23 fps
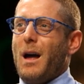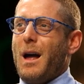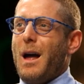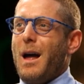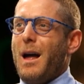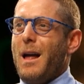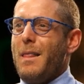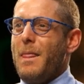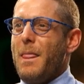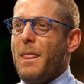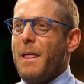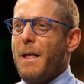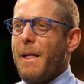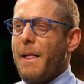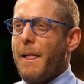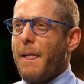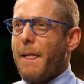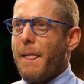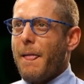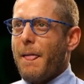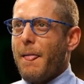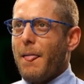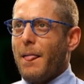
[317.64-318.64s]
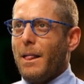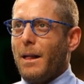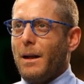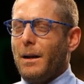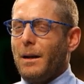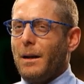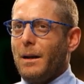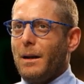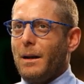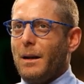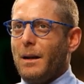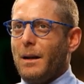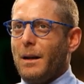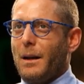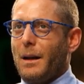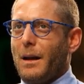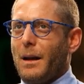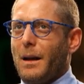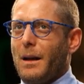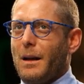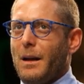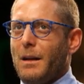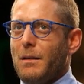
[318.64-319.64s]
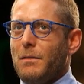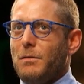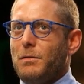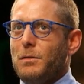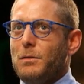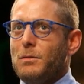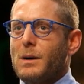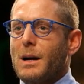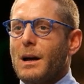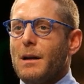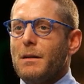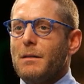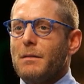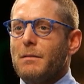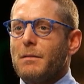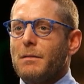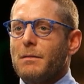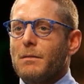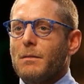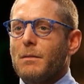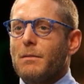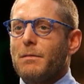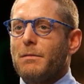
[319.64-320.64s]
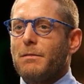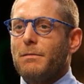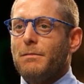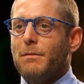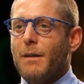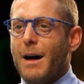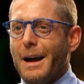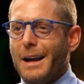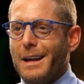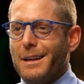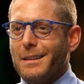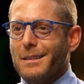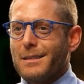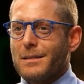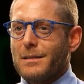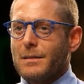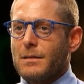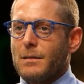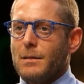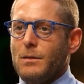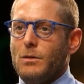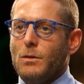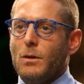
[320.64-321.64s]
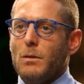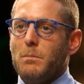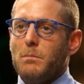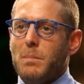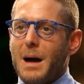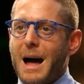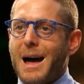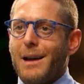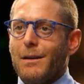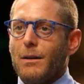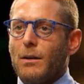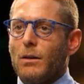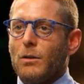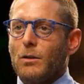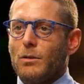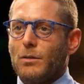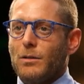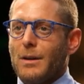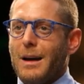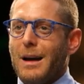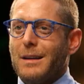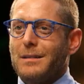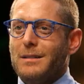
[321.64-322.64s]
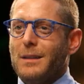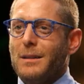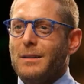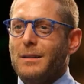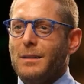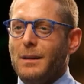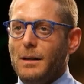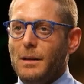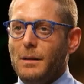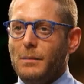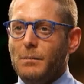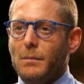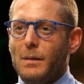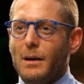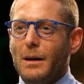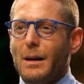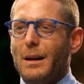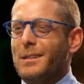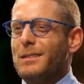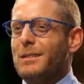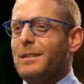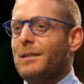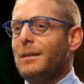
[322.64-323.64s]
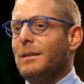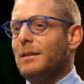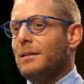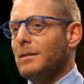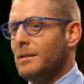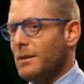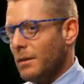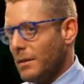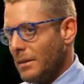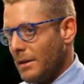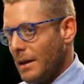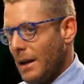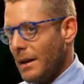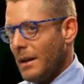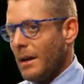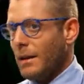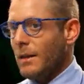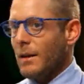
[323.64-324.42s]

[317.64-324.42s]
And if you can fight your battles as a team, it's easier than